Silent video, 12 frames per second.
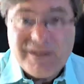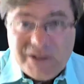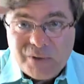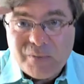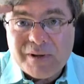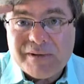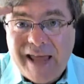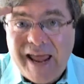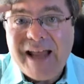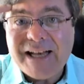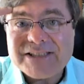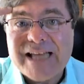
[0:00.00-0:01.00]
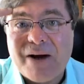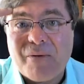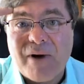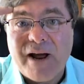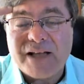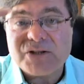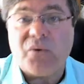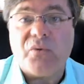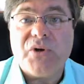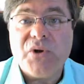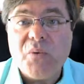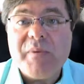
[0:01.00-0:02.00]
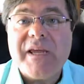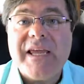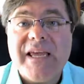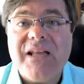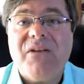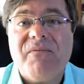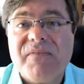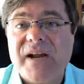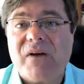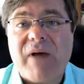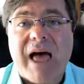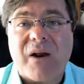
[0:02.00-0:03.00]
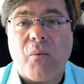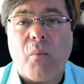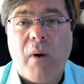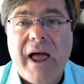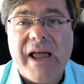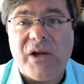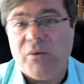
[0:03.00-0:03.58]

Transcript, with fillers: You engage that rascal. You begin to figure out a way.